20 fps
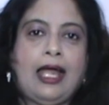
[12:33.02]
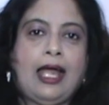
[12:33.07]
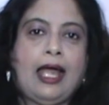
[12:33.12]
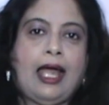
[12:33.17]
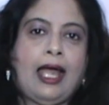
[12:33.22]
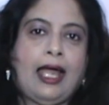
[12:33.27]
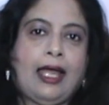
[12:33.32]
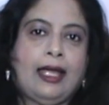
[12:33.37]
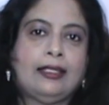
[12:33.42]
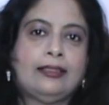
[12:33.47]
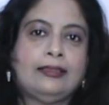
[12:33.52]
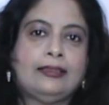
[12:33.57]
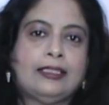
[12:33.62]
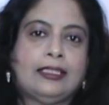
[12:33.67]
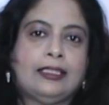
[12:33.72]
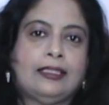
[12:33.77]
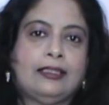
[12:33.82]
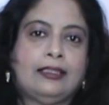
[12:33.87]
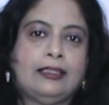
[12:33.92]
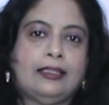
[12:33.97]

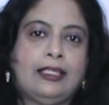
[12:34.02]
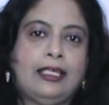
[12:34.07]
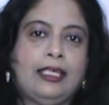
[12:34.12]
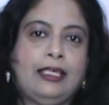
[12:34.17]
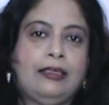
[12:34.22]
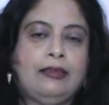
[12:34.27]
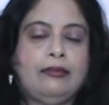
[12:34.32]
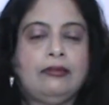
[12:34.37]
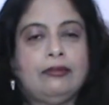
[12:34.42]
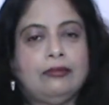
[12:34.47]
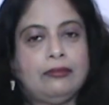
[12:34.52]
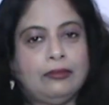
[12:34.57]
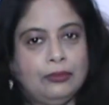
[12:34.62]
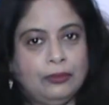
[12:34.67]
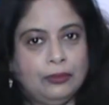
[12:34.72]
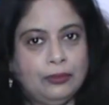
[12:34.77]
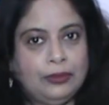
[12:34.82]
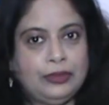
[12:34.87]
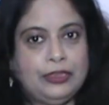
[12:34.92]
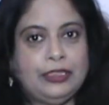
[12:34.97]
and he
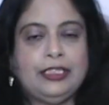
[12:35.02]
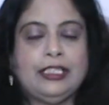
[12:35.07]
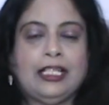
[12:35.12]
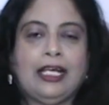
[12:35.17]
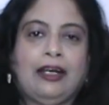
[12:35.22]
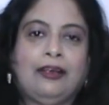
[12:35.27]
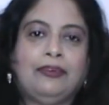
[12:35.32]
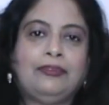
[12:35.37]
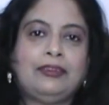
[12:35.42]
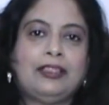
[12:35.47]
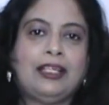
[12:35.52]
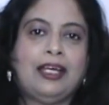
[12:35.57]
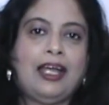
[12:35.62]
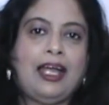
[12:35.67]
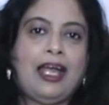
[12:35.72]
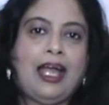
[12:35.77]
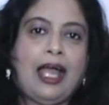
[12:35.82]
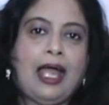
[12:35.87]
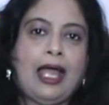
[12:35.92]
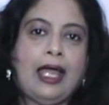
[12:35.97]
cooled down
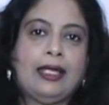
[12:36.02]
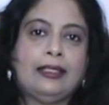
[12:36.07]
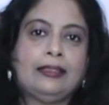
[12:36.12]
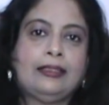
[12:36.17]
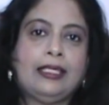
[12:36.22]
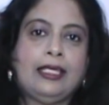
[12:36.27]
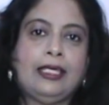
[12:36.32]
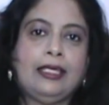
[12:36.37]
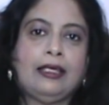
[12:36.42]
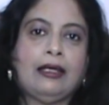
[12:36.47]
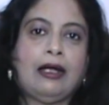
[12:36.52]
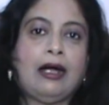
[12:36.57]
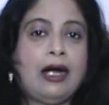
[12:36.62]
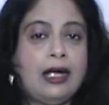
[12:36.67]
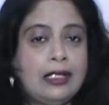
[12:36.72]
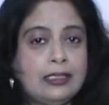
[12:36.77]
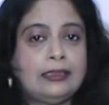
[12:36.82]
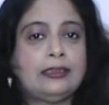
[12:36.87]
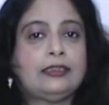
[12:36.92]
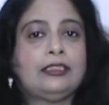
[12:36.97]
and he
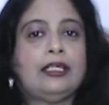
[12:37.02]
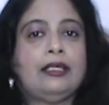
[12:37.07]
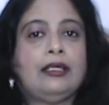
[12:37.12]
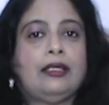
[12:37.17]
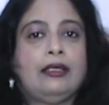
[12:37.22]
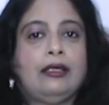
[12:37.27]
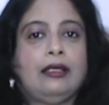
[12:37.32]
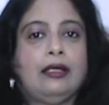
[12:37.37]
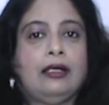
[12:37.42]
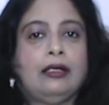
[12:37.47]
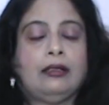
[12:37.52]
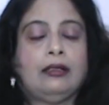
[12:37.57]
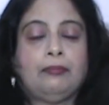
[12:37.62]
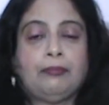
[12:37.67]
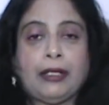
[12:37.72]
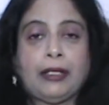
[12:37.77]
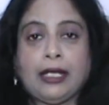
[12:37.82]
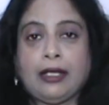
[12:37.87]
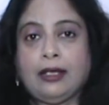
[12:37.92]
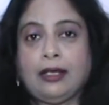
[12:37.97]
asked
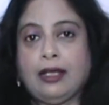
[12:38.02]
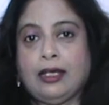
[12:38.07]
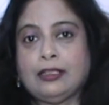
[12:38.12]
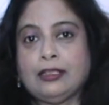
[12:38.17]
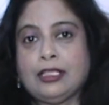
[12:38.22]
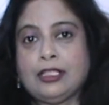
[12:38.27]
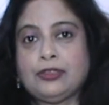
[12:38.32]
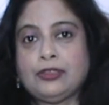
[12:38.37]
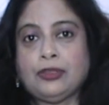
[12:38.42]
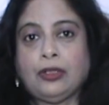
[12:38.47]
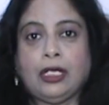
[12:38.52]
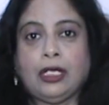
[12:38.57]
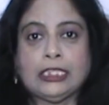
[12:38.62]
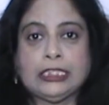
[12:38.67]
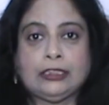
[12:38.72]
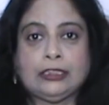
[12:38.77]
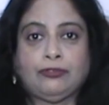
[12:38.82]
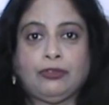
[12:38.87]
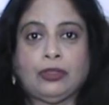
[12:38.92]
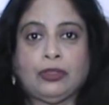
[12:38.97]
Prahlada to
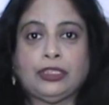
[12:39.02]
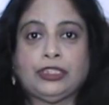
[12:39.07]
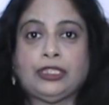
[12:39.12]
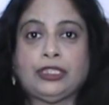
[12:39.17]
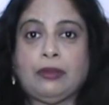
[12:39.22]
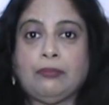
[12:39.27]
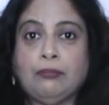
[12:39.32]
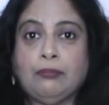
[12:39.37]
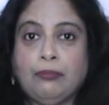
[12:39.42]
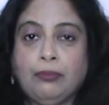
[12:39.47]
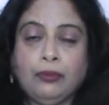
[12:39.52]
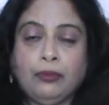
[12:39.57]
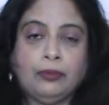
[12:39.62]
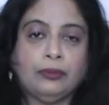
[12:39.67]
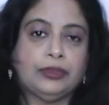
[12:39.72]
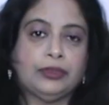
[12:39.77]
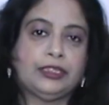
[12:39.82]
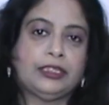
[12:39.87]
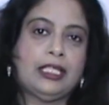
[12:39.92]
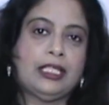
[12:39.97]
ask for some
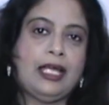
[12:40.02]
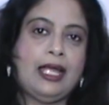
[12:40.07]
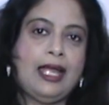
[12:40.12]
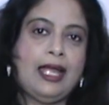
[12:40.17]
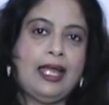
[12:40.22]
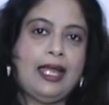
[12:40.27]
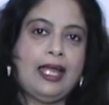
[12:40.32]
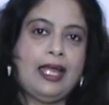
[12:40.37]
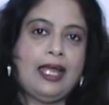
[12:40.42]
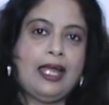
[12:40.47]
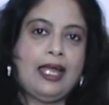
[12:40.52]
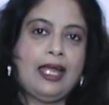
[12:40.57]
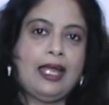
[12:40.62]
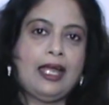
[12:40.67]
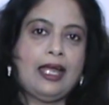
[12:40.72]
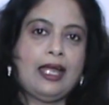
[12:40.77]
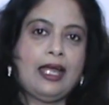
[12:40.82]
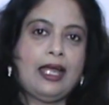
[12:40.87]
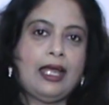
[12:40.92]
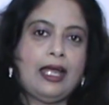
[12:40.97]
boons.
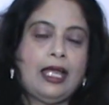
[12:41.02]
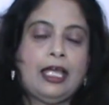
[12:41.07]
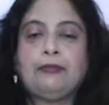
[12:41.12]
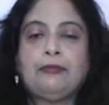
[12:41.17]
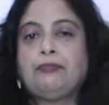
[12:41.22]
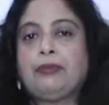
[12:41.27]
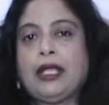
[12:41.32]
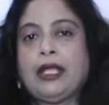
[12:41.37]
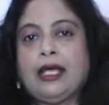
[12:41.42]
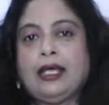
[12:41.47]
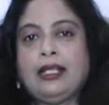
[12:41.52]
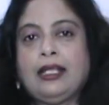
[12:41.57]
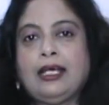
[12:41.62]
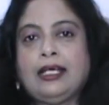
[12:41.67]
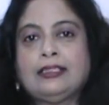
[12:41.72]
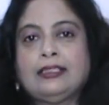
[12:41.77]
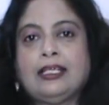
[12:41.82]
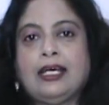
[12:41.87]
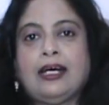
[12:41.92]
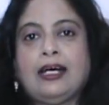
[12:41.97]
And
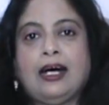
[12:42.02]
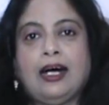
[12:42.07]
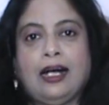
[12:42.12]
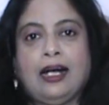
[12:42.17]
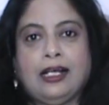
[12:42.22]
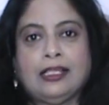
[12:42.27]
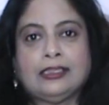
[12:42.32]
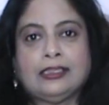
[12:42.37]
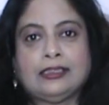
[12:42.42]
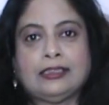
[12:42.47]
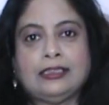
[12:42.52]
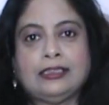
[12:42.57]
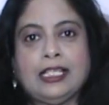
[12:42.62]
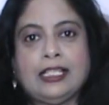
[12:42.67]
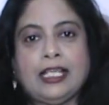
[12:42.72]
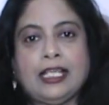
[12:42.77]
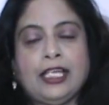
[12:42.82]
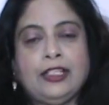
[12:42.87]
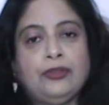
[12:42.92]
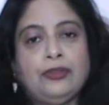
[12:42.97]
Prahlada asked
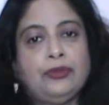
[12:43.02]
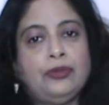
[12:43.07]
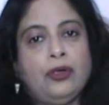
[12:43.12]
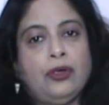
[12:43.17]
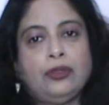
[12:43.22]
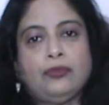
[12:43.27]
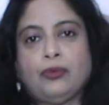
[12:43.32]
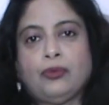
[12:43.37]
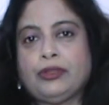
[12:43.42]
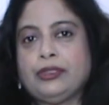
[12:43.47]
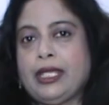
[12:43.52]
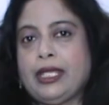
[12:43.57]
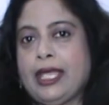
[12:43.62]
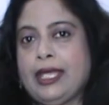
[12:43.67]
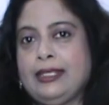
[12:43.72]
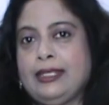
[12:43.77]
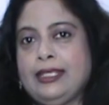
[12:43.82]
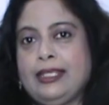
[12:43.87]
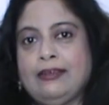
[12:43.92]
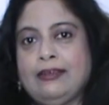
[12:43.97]
that I do not want
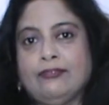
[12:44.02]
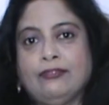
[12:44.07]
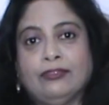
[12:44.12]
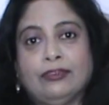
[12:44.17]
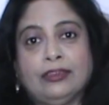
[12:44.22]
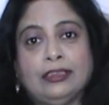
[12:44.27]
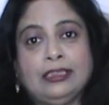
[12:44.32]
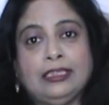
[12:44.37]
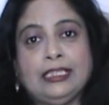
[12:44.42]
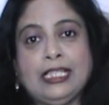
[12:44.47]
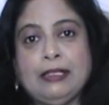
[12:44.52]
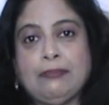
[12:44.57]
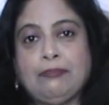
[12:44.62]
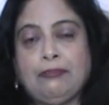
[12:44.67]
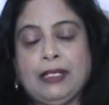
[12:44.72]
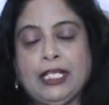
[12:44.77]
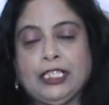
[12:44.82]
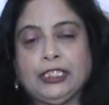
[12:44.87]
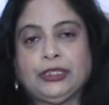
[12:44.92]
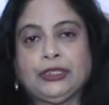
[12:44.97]
any worldly
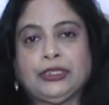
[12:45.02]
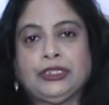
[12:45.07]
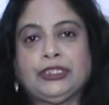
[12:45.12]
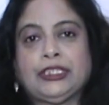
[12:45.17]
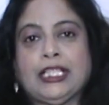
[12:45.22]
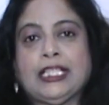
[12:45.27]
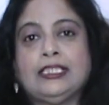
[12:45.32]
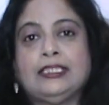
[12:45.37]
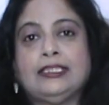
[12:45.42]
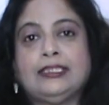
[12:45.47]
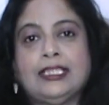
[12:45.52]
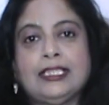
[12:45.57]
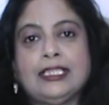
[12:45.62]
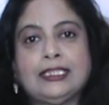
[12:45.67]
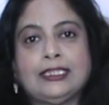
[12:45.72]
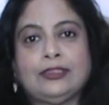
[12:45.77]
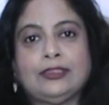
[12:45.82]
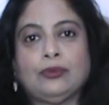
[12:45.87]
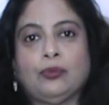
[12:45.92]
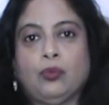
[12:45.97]
pleasures, I
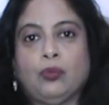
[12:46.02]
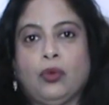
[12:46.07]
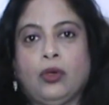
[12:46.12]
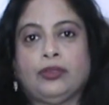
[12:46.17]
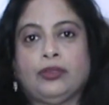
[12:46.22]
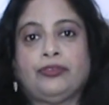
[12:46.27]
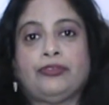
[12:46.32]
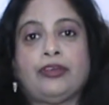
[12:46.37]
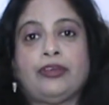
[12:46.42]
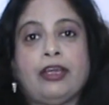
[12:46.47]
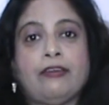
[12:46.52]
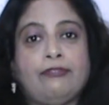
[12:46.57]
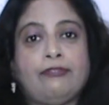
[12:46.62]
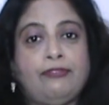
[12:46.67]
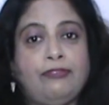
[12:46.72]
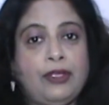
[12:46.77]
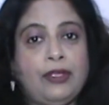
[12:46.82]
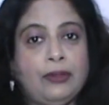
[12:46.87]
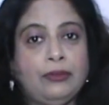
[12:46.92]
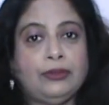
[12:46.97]
just want
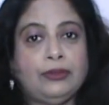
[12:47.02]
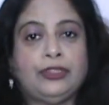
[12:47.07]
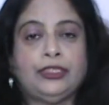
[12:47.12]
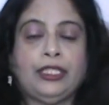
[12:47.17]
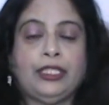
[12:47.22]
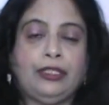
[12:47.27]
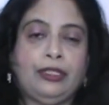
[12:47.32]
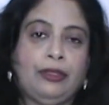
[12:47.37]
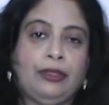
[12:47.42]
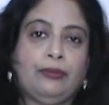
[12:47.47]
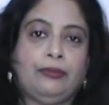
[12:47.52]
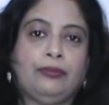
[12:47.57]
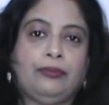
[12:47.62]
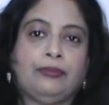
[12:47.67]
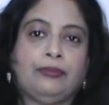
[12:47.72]
refuge in you.